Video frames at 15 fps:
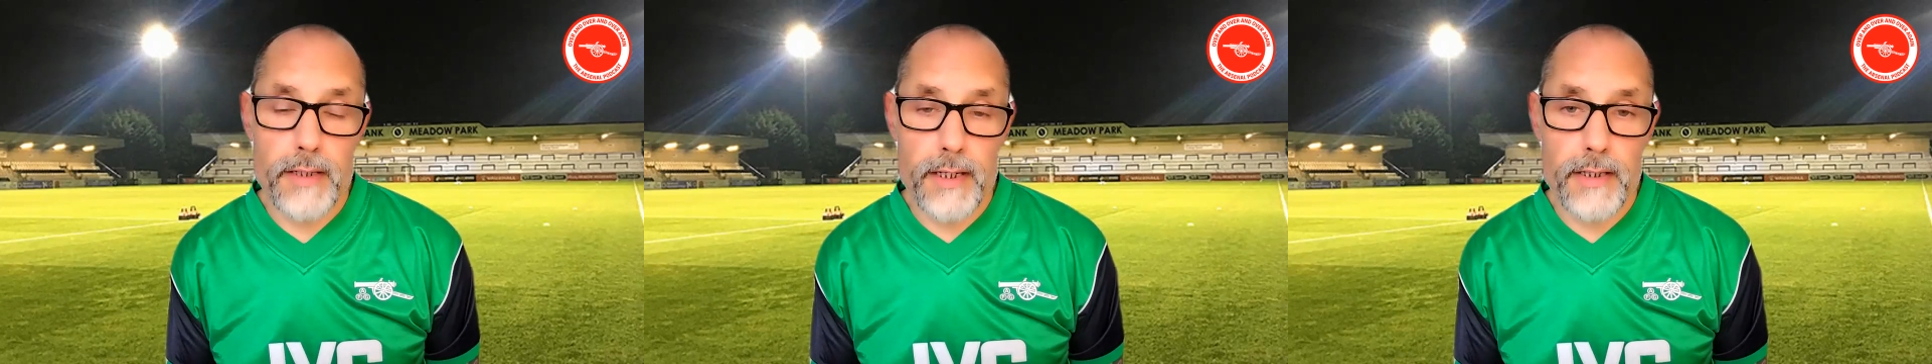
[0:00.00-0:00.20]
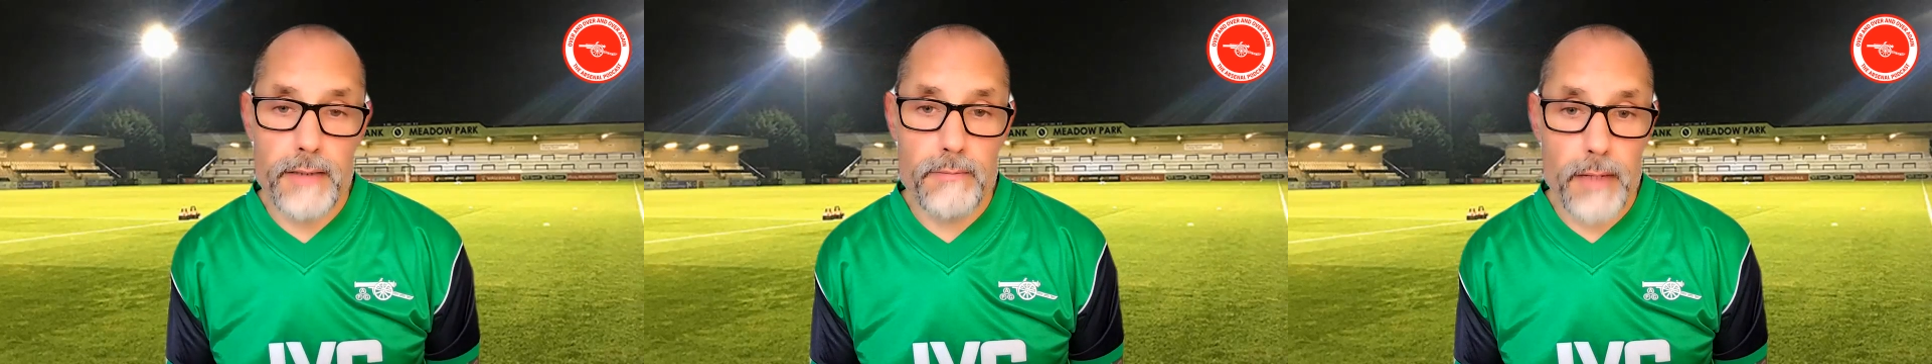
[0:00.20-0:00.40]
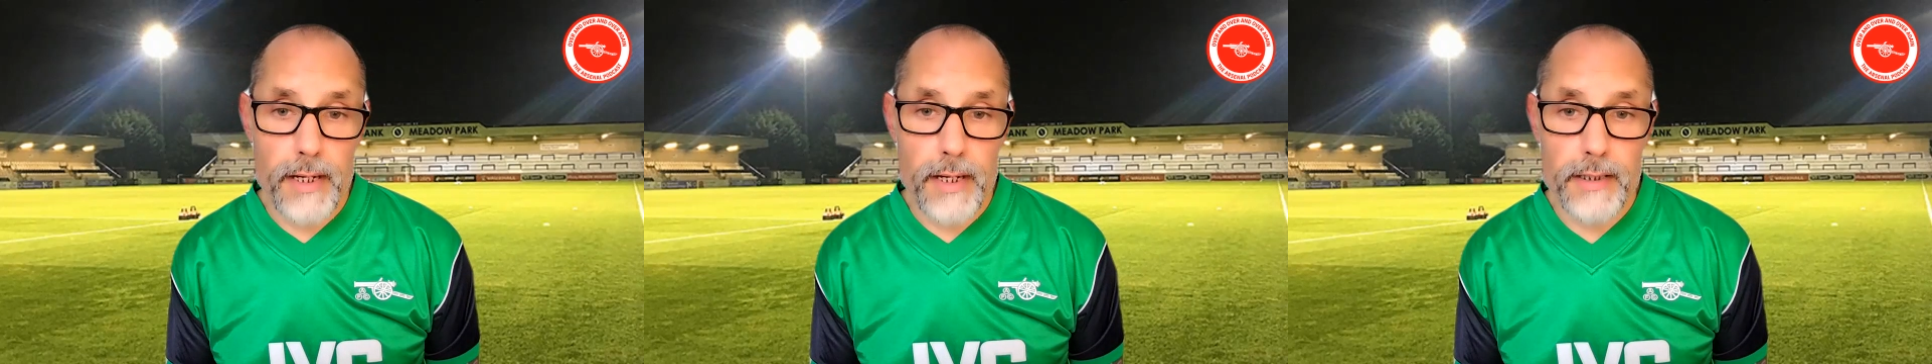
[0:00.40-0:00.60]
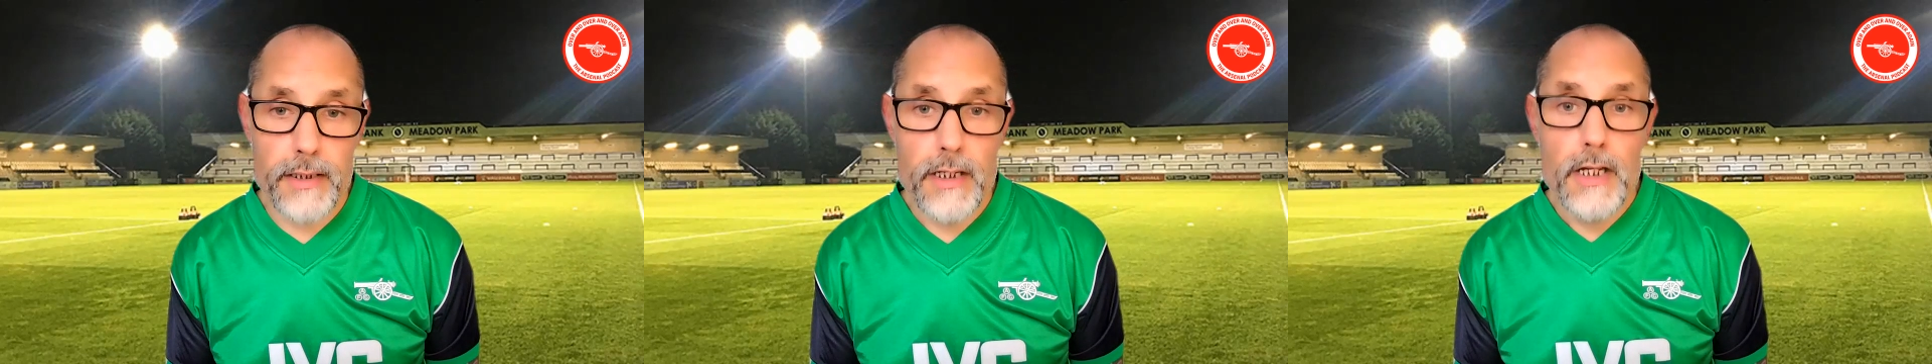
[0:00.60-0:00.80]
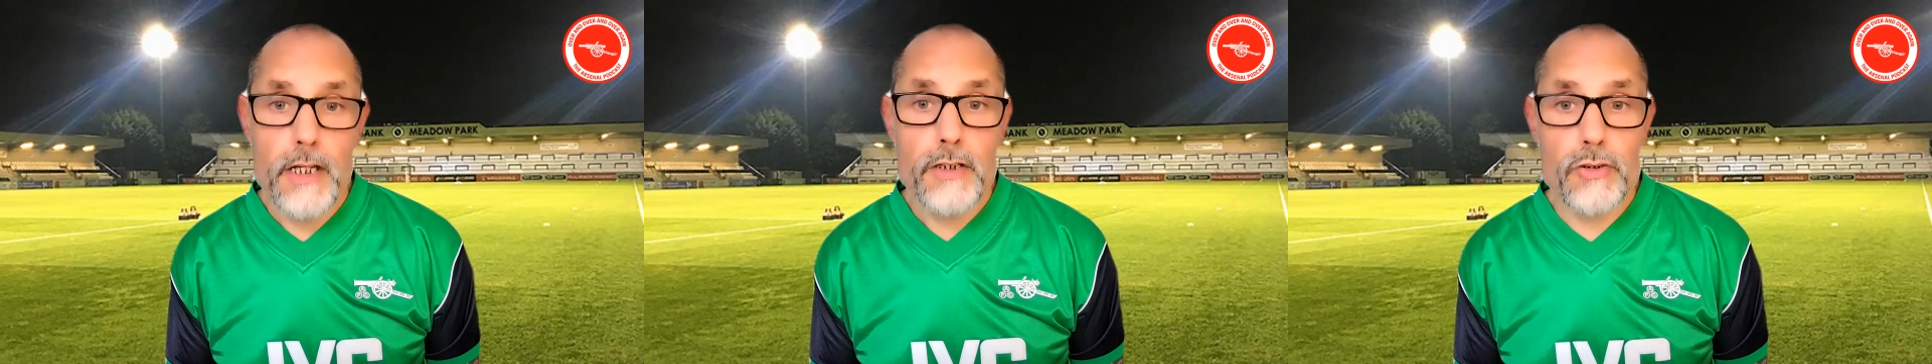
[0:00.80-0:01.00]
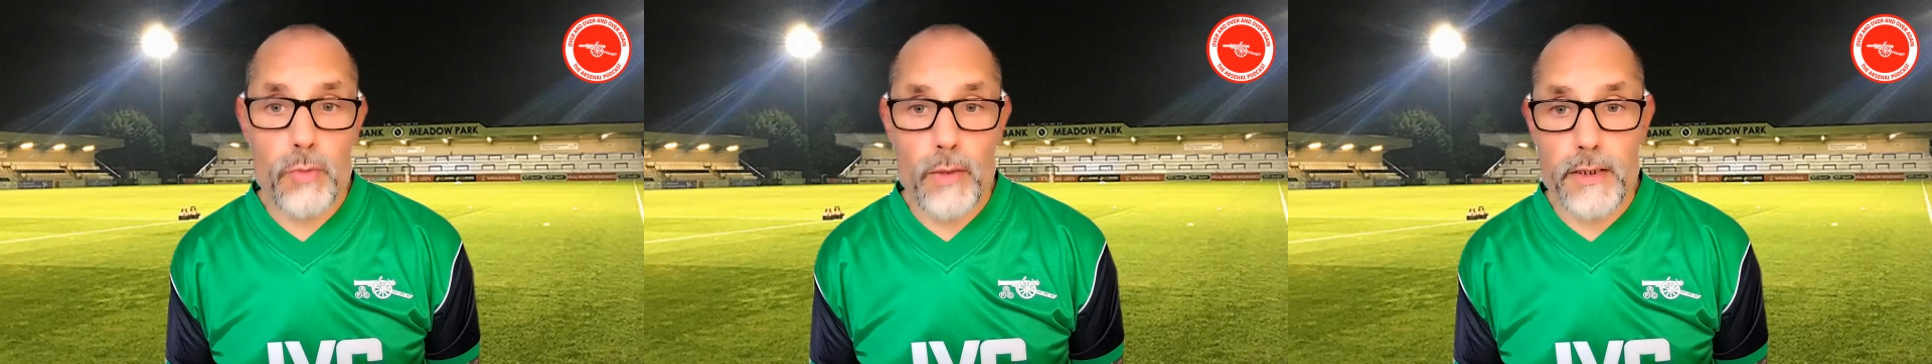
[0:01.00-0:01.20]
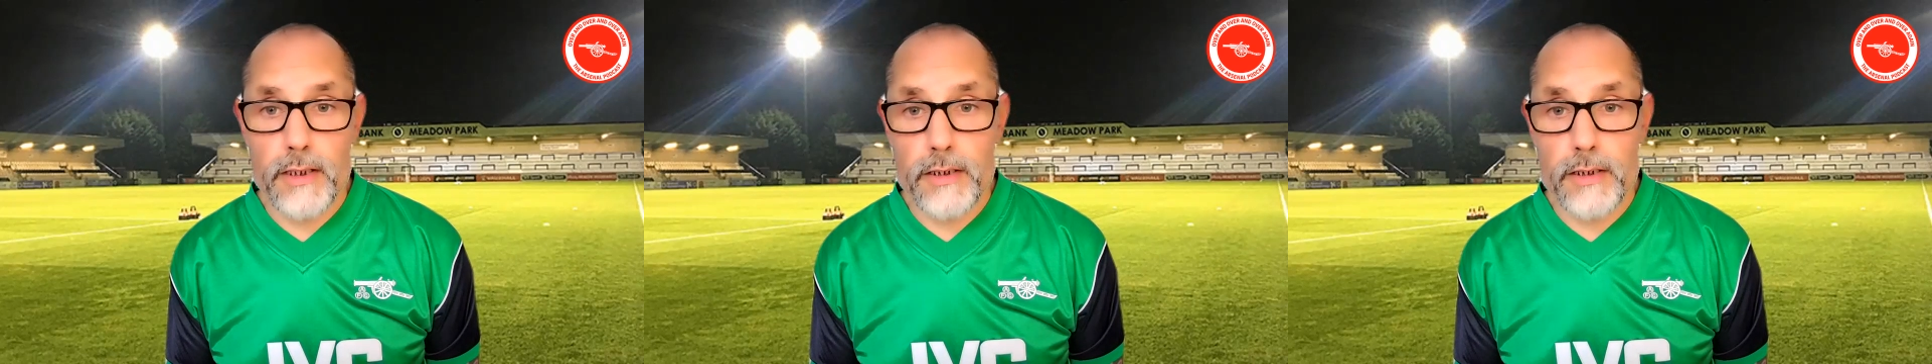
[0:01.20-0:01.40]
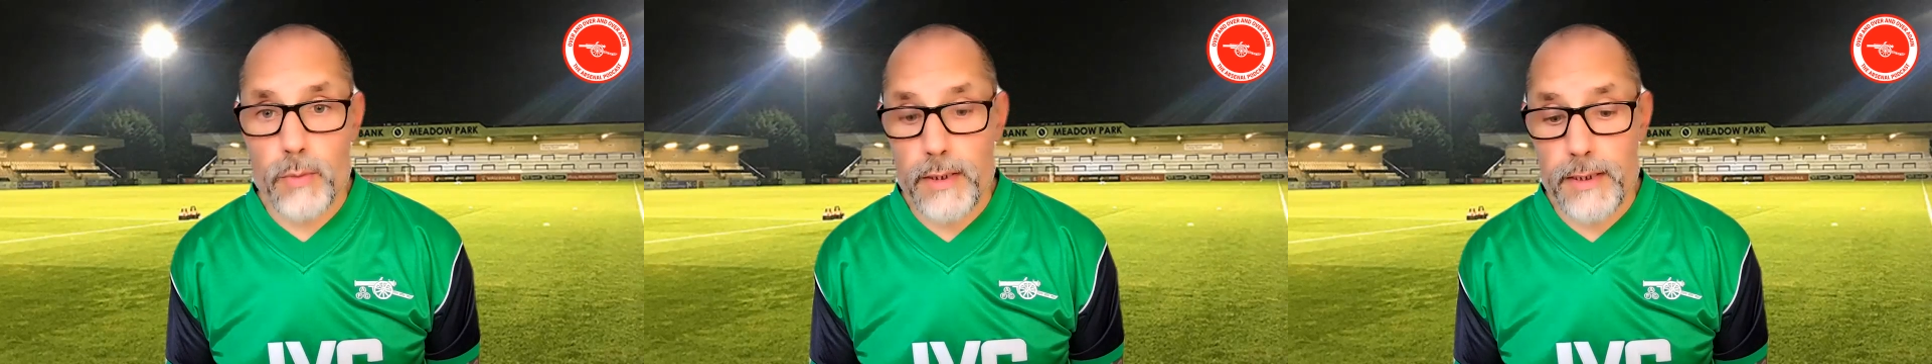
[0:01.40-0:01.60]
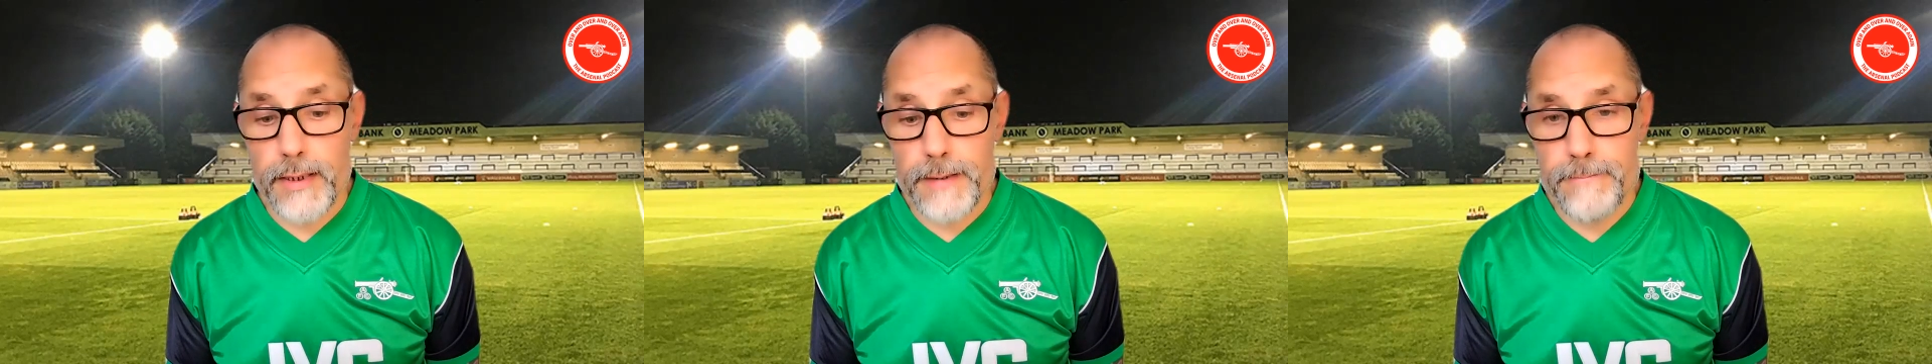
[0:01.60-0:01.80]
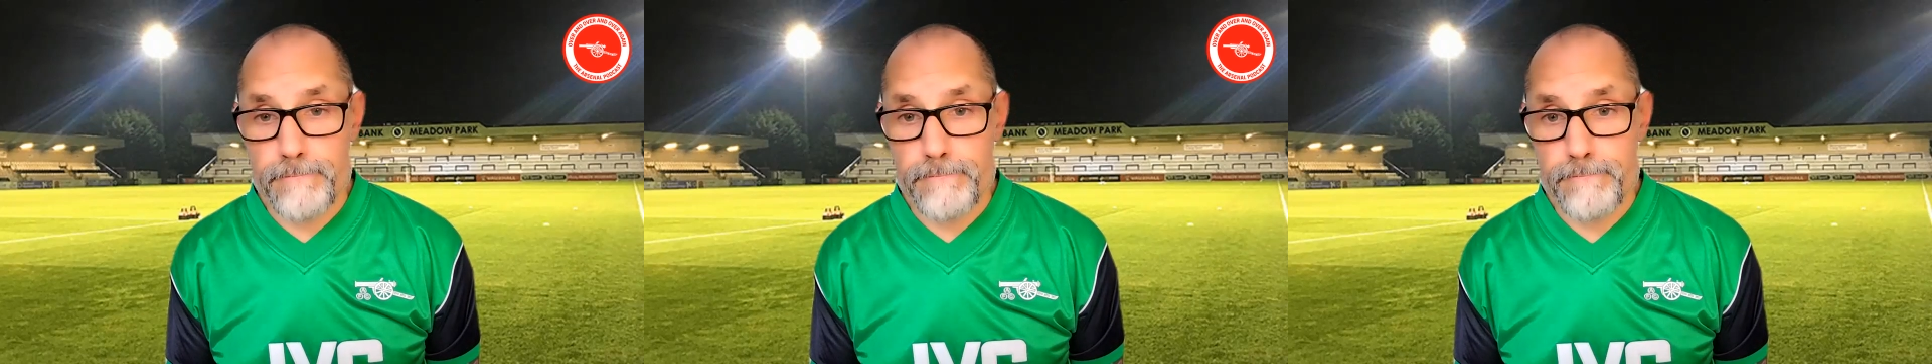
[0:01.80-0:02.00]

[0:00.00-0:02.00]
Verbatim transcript: in May 2020.